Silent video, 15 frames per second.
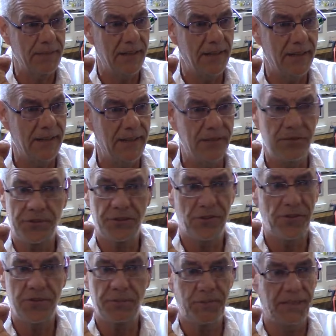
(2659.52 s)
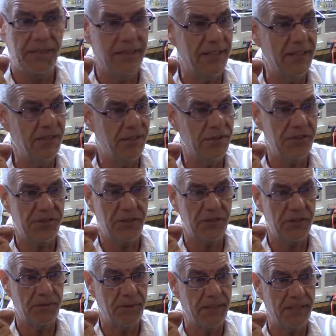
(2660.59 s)
and then you start spinning it, and as soon as you start
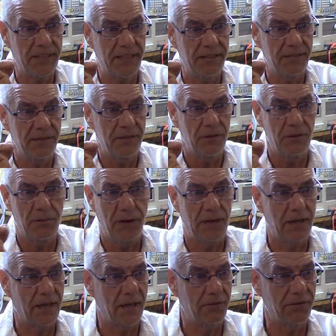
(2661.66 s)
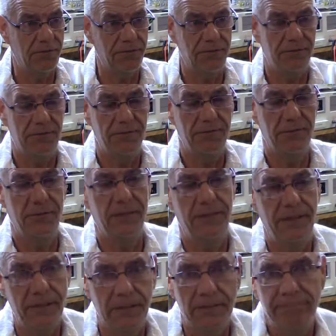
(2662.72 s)
spinning it, you back off the
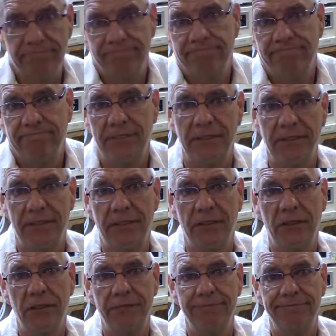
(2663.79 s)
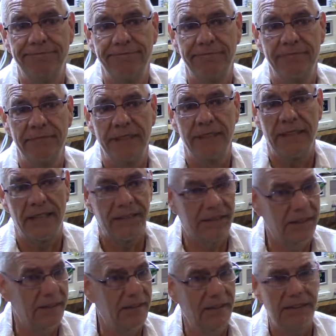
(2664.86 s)
needle. And there you go. That
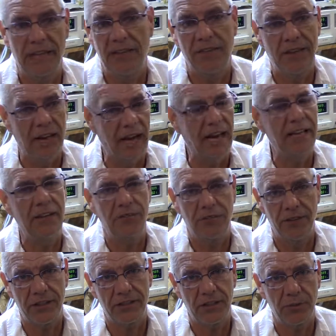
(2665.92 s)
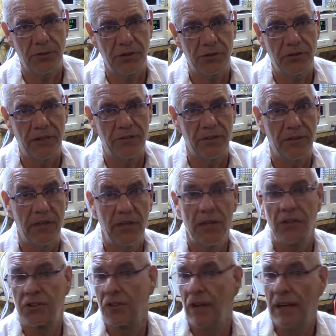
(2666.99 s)
thing doesn't have any friction whatsoever.
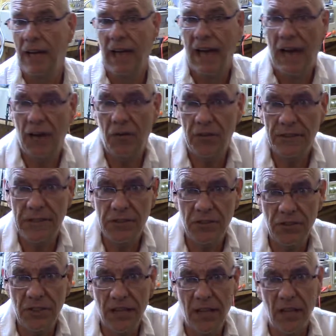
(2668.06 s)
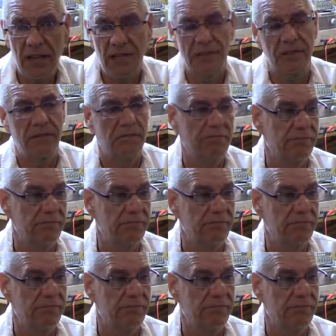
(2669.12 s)
So how long is this going to last?